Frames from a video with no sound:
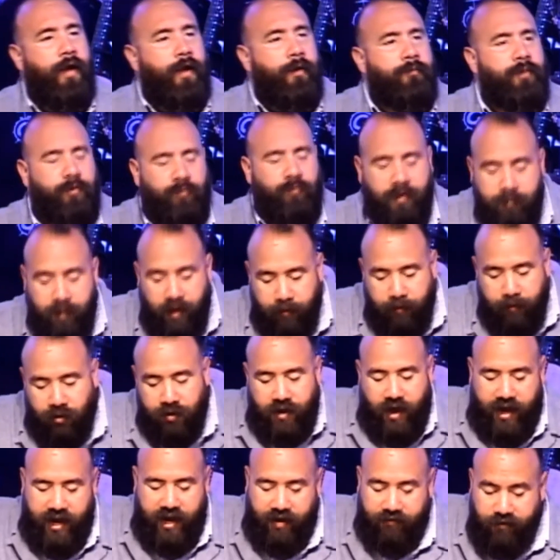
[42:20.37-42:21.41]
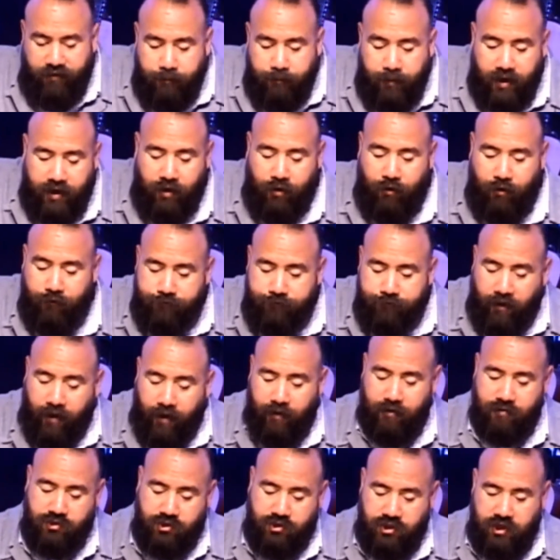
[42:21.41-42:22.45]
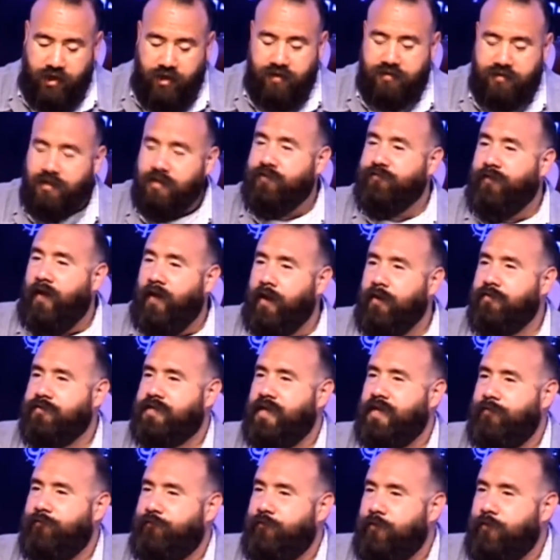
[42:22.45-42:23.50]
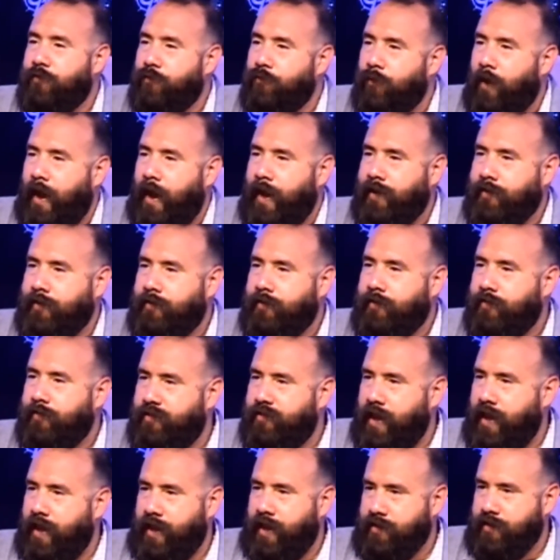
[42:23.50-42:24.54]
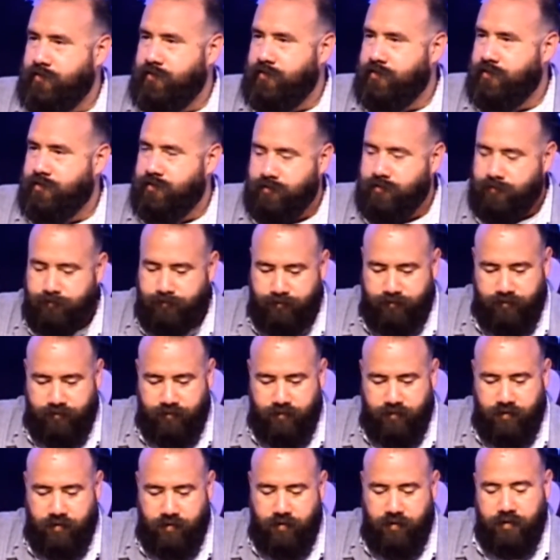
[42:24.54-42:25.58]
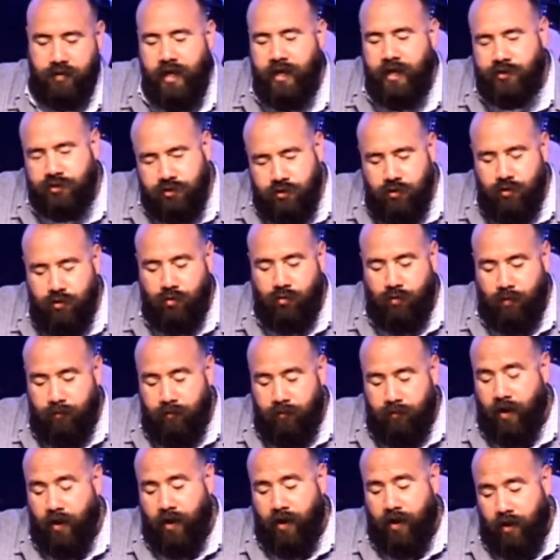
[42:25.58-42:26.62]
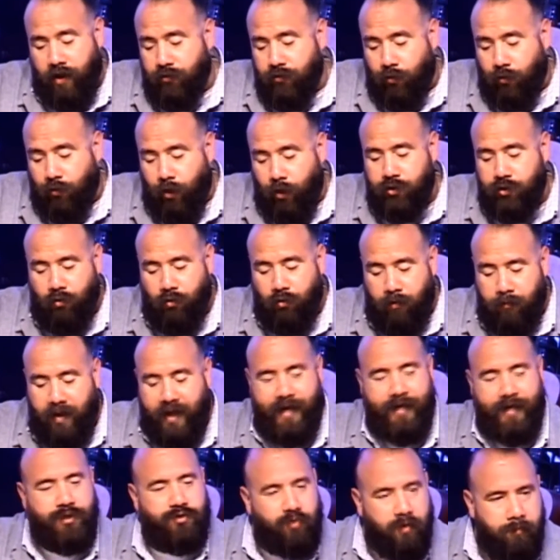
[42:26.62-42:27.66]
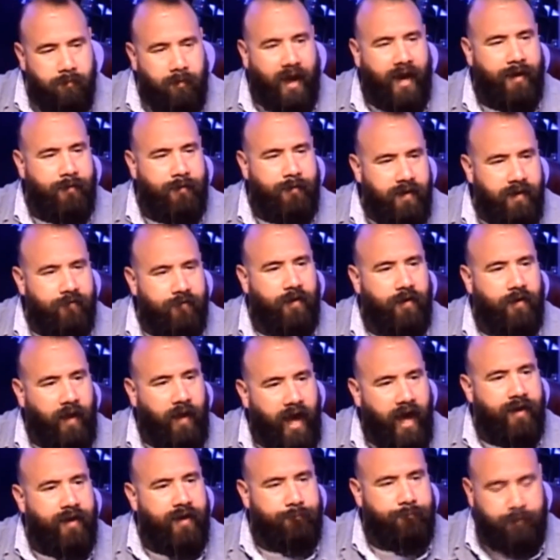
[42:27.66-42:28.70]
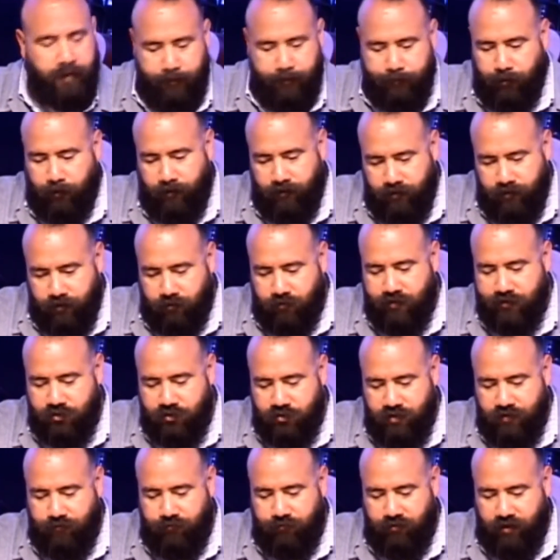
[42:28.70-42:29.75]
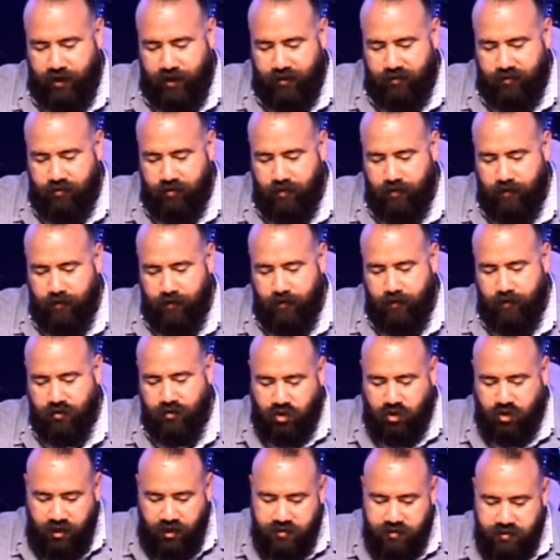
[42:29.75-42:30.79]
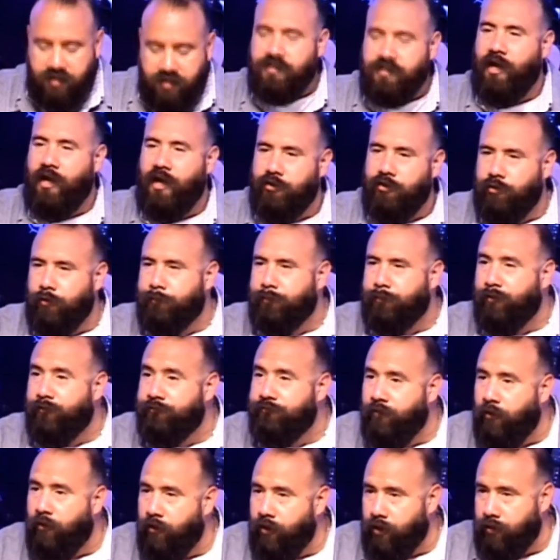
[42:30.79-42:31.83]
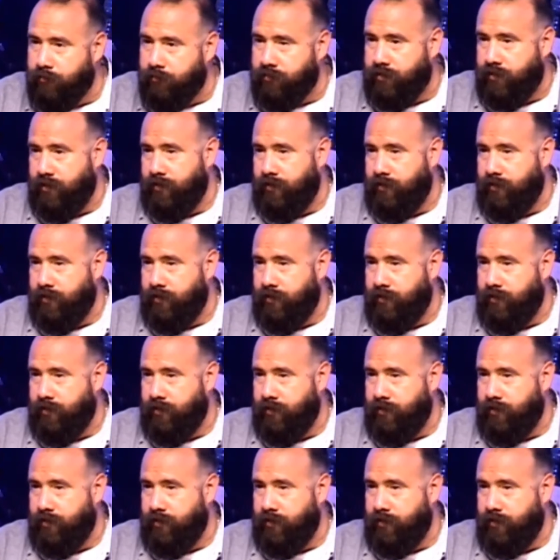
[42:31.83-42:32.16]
But remember, not everybody who follows Jesus follows him for the right things. These two to, uh, on the road to Emmaus remind me of a lot of people in the Christian faith. Jesus underperformed,